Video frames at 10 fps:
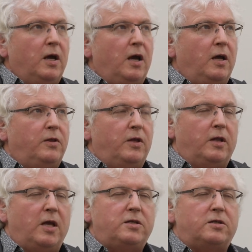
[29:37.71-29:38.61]
At uh, the
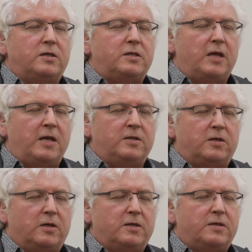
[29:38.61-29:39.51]
latest
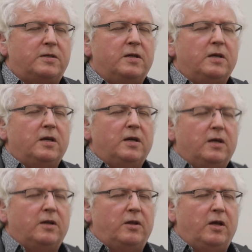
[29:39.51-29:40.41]
census,
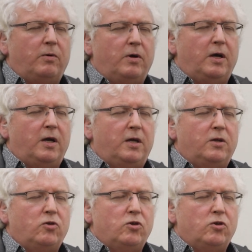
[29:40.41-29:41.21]
there were